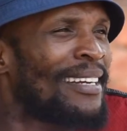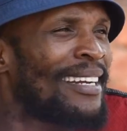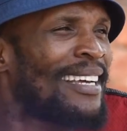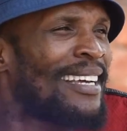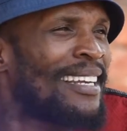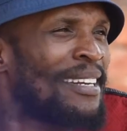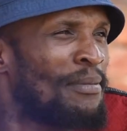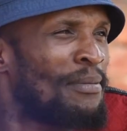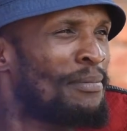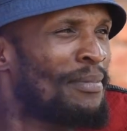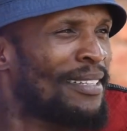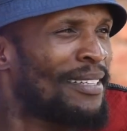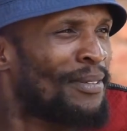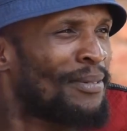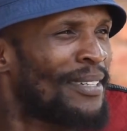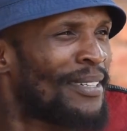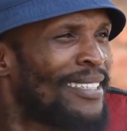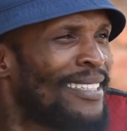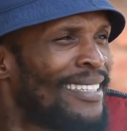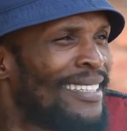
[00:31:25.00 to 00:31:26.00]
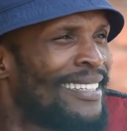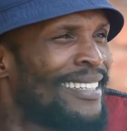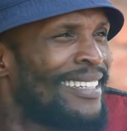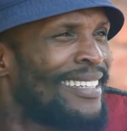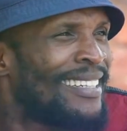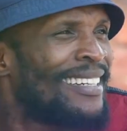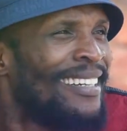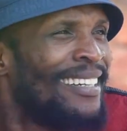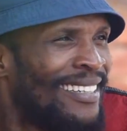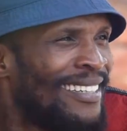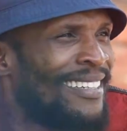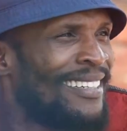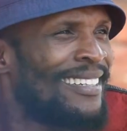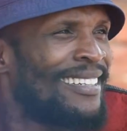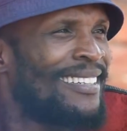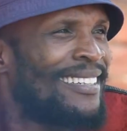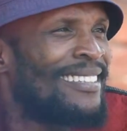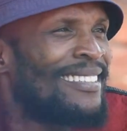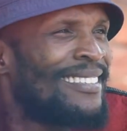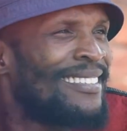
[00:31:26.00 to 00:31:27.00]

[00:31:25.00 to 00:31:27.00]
And then that boy, because you